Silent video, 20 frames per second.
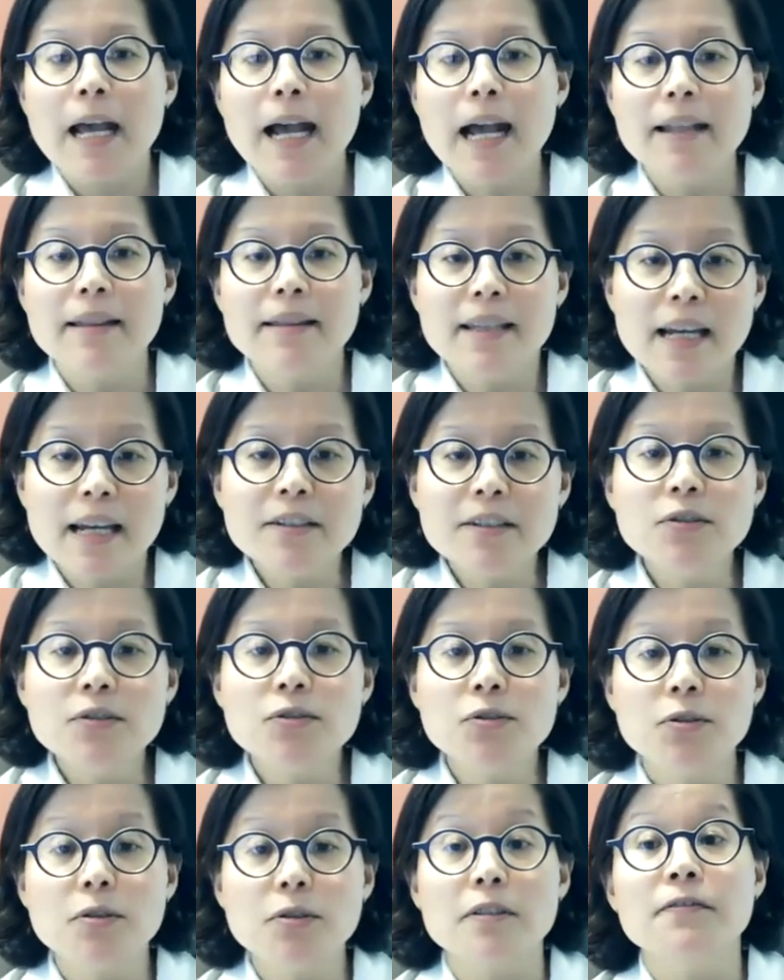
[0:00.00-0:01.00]
And then
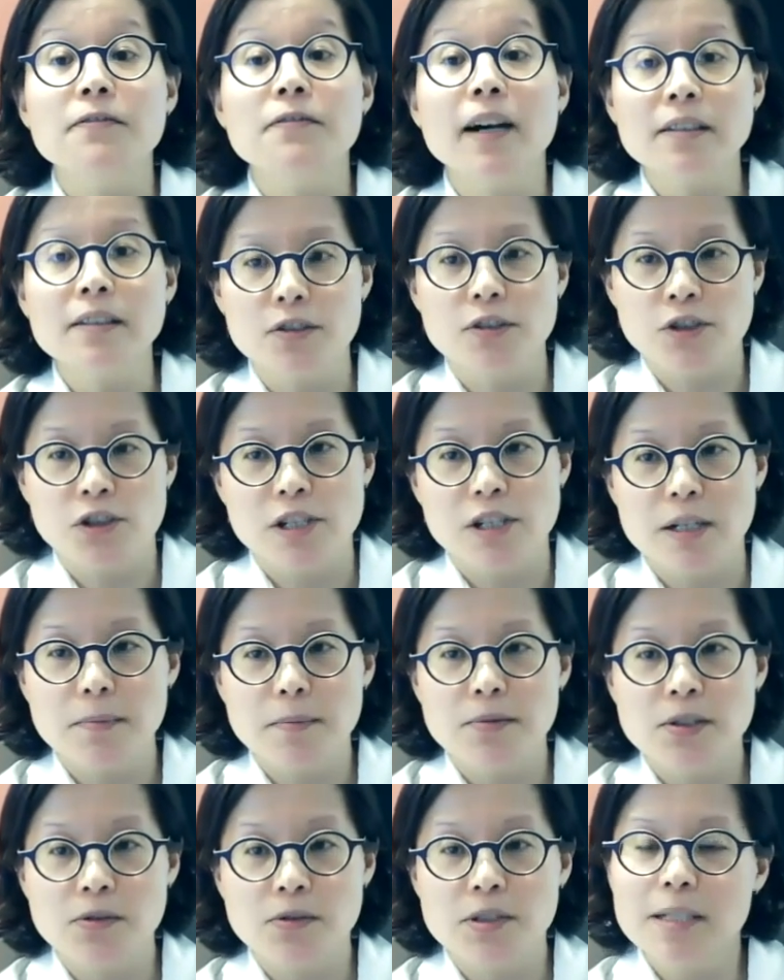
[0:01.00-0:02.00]
you do a fellowship.
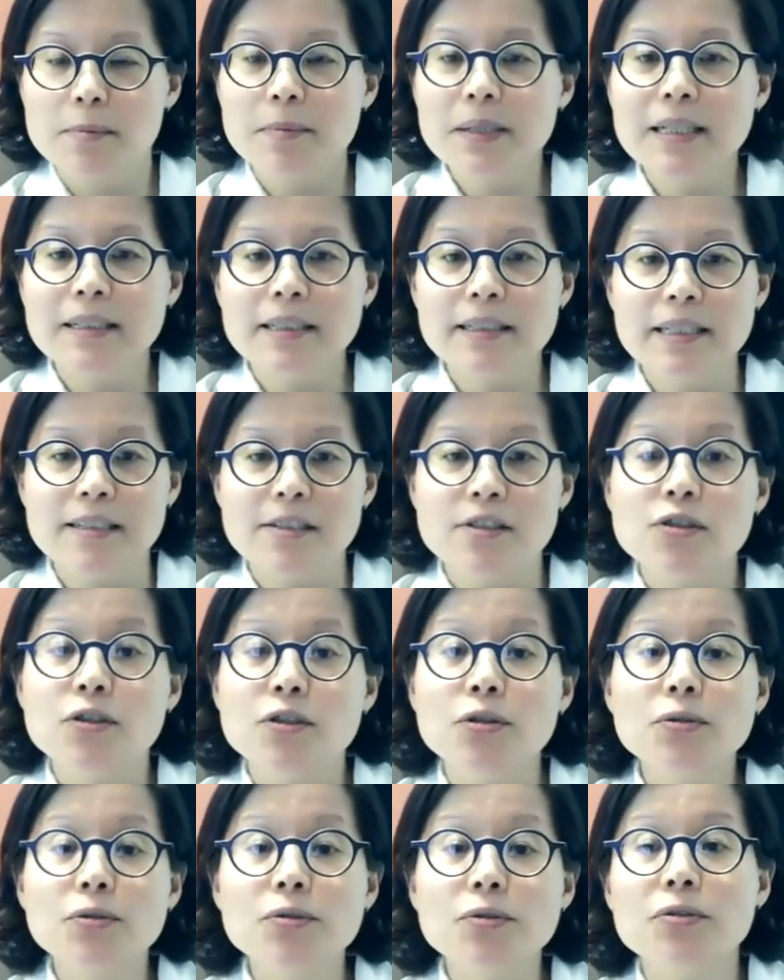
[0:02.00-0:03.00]
So typically it's
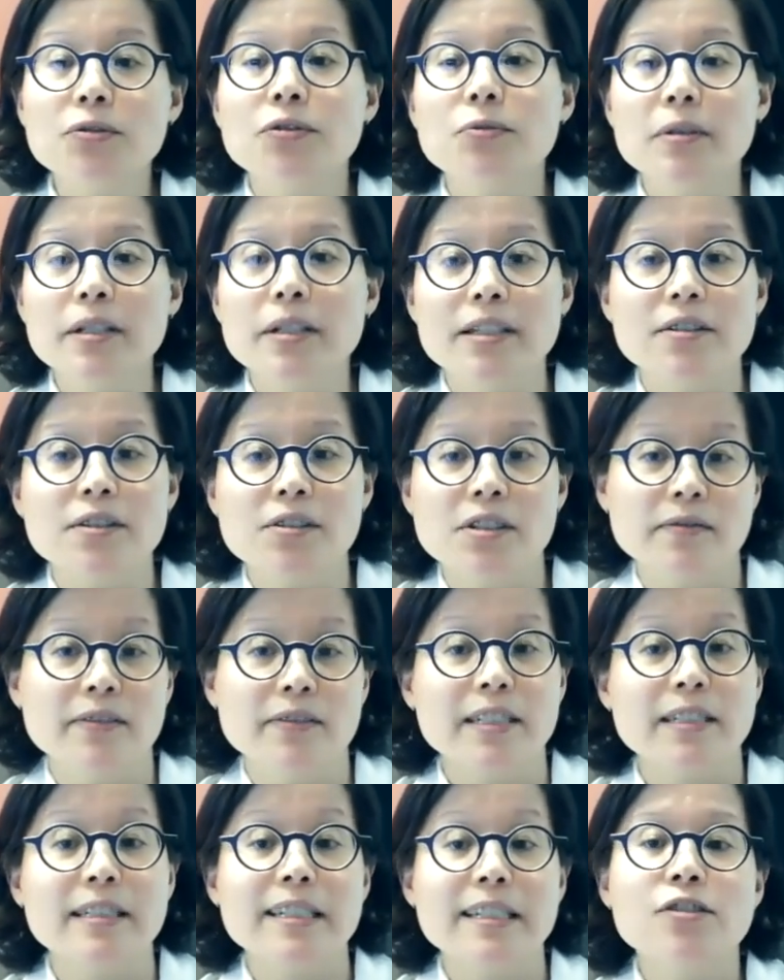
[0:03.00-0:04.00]
two to three years
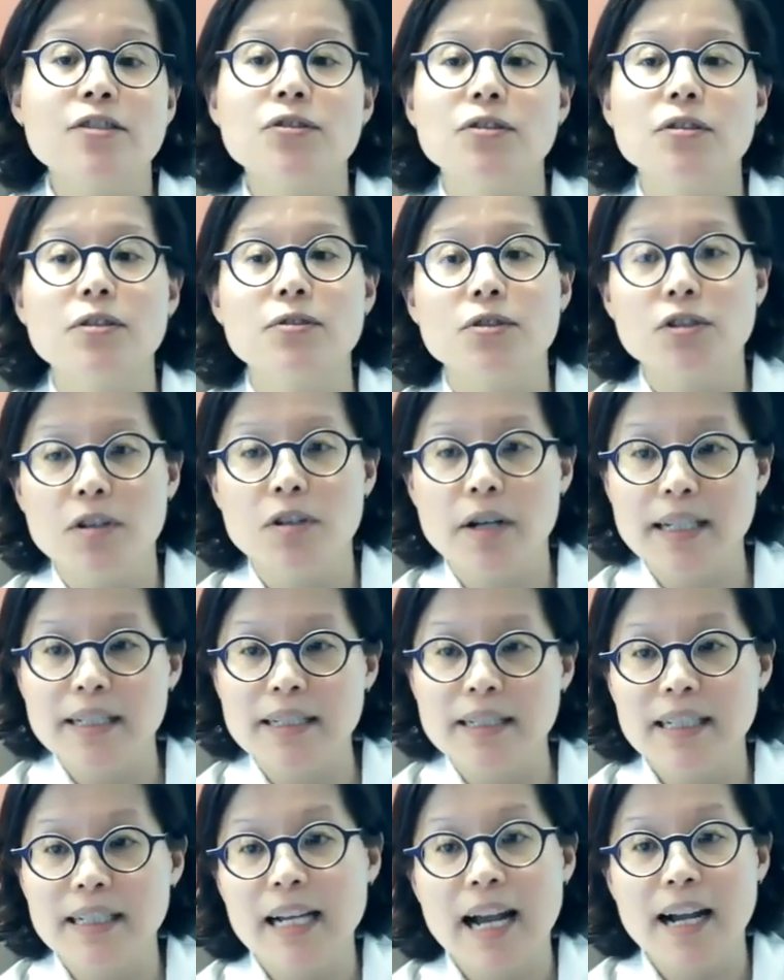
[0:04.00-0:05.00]
of additional
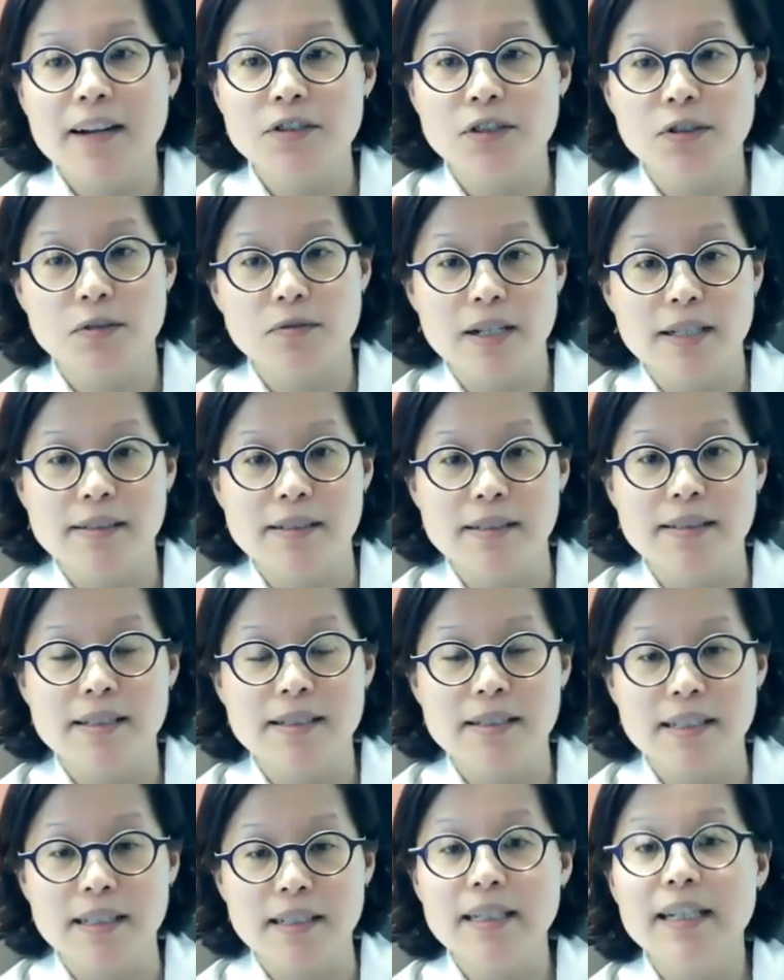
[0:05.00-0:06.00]
training after
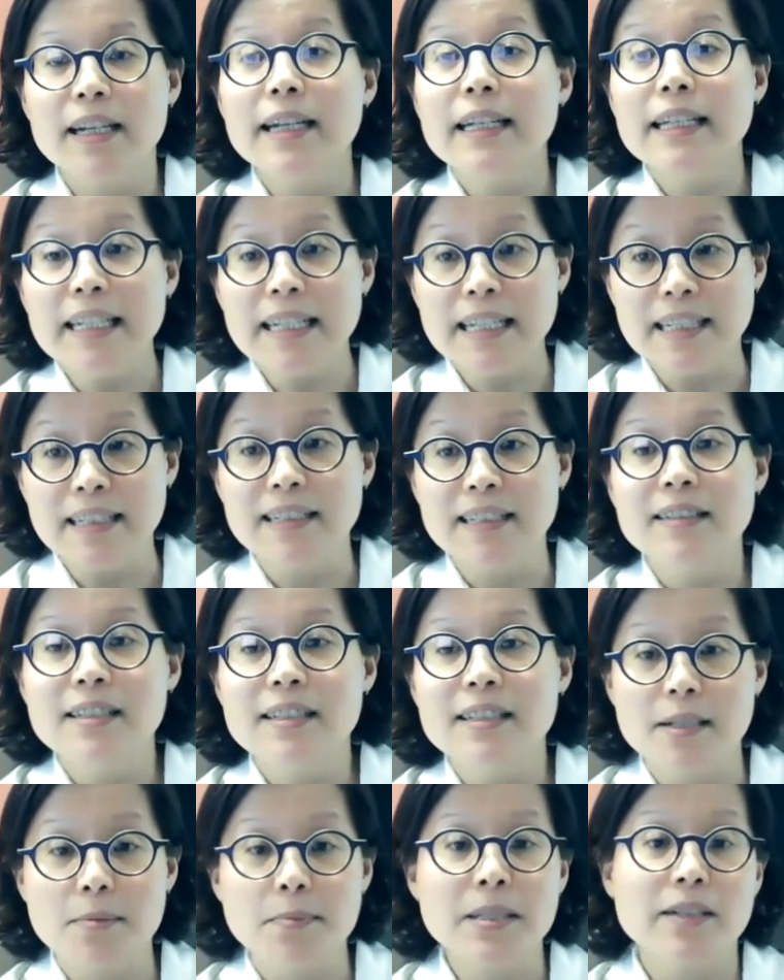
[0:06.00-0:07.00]
residency in
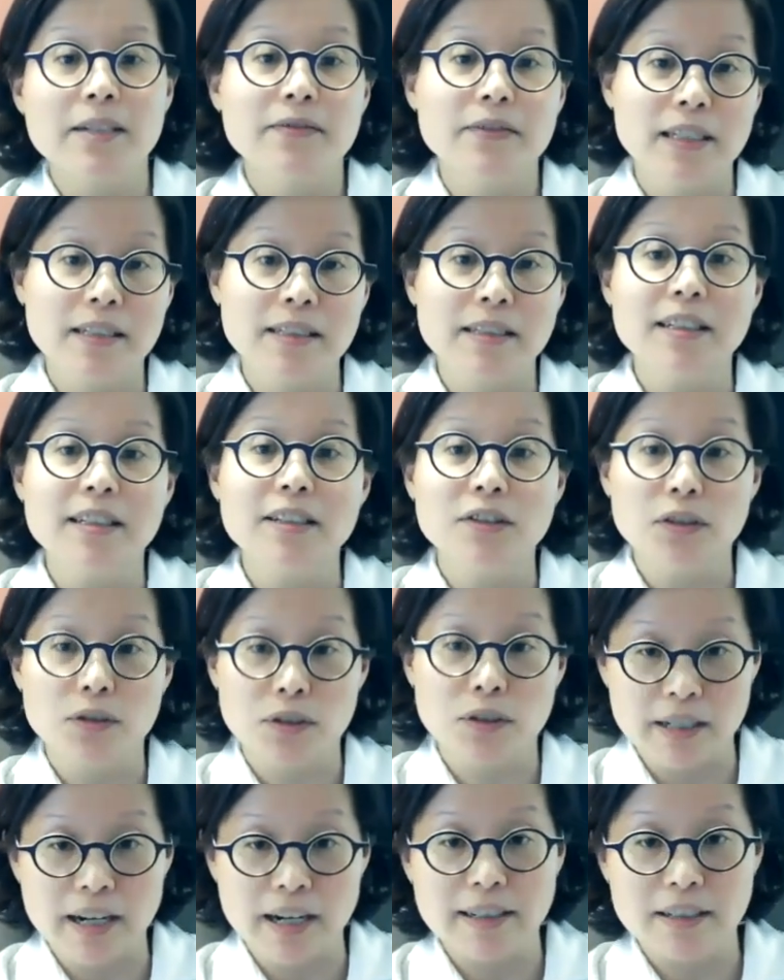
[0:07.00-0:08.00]
specifically
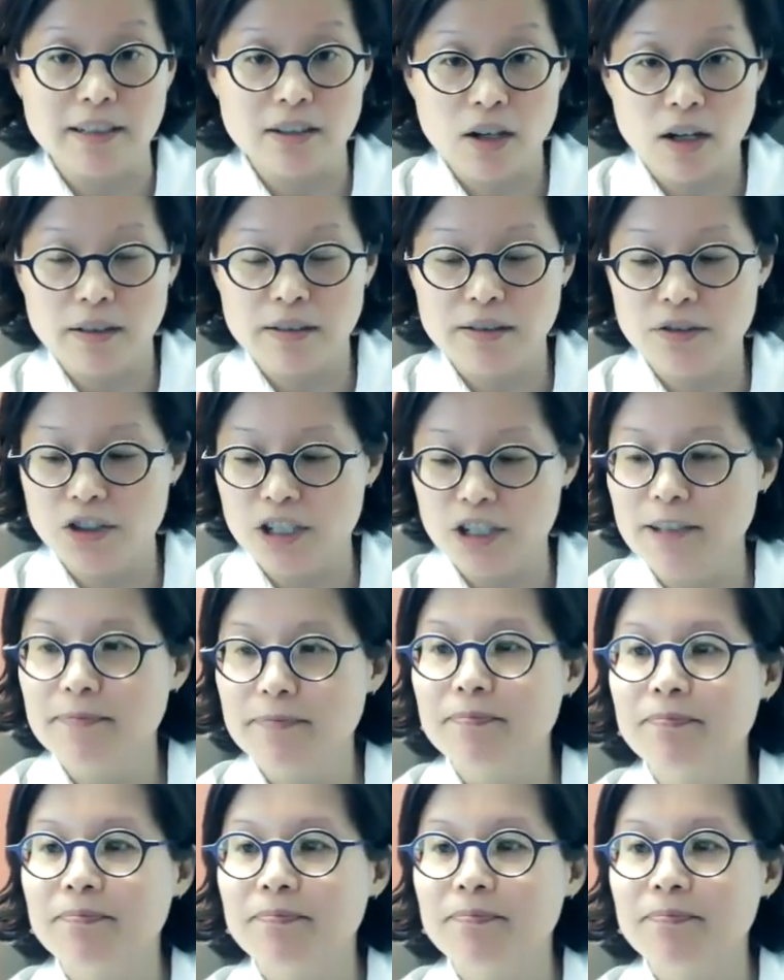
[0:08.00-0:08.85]
urogynecology.